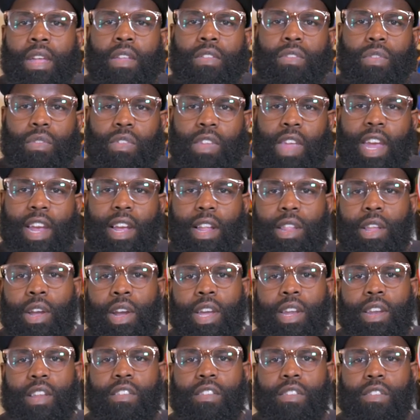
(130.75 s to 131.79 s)
so take a
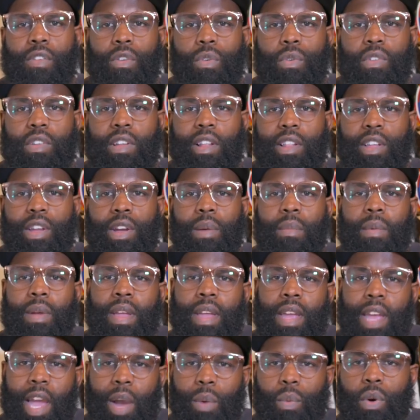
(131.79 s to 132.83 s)
look at this news clip
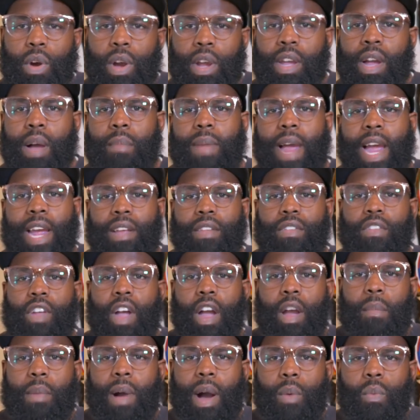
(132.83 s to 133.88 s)
and we'll come back and
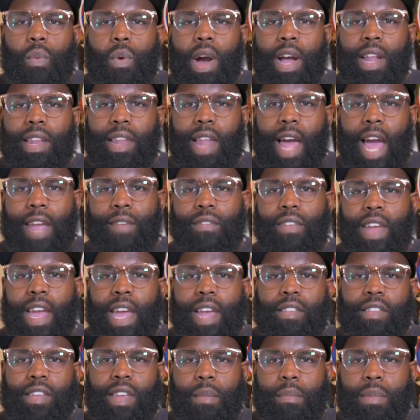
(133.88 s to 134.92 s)
talk about what life
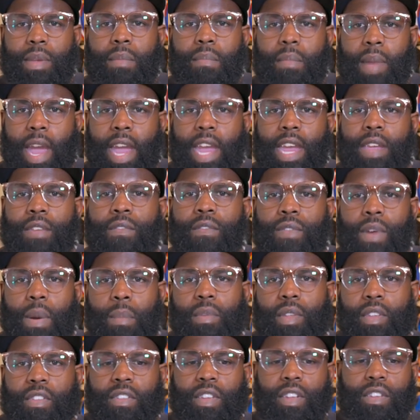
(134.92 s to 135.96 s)
gains can be made
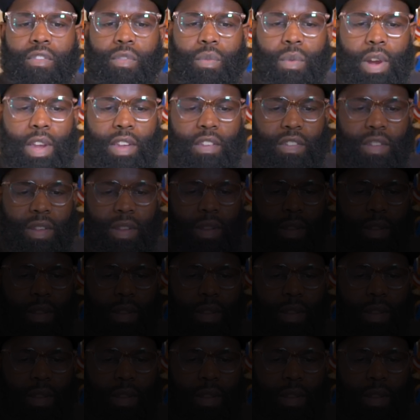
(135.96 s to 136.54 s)
from this situation.